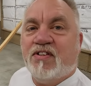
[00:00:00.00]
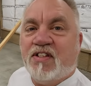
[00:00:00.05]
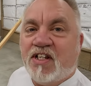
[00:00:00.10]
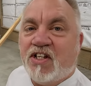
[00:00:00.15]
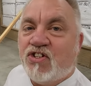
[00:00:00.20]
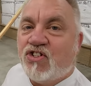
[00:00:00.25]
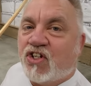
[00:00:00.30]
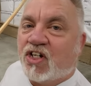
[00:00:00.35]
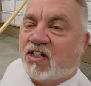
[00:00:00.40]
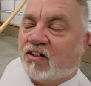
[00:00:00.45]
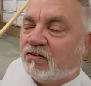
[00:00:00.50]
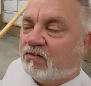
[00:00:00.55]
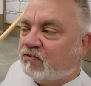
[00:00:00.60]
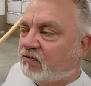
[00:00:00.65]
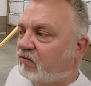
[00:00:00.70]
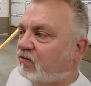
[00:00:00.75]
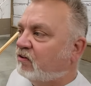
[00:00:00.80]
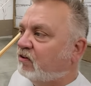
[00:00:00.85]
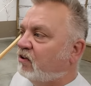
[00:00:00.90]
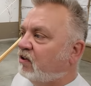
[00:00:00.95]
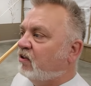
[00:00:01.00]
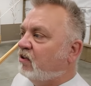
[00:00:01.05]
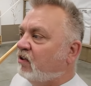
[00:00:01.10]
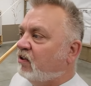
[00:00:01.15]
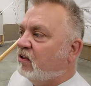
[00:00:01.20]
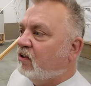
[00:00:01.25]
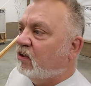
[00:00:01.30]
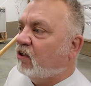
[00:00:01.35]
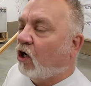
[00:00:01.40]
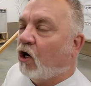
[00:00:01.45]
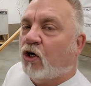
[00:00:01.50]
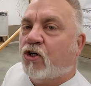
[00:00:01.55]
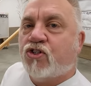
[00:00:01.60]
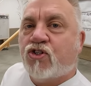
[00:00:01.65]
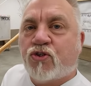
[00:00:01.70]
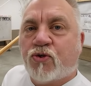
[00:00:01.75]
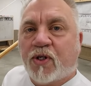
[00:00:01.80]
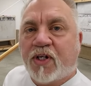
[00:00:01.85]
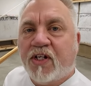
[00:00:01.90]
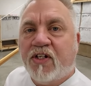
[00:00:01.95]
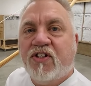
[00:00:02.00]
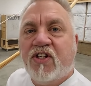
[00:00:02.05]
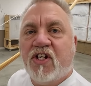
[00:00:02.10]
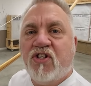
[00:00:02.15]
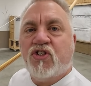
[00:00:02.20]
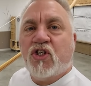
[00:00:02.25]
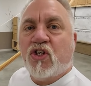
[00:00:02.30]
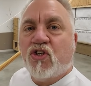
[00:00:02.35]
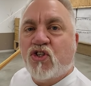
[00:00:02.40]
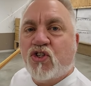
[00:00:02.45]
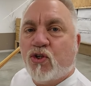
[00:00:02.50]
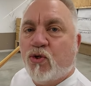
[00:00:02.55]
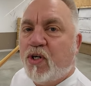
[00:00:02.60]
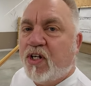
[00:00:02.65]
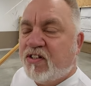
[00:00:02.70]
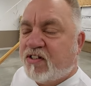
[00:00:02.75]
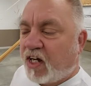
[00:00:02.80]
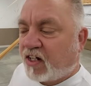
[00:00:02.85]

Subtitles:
teaching archery, teaching shooting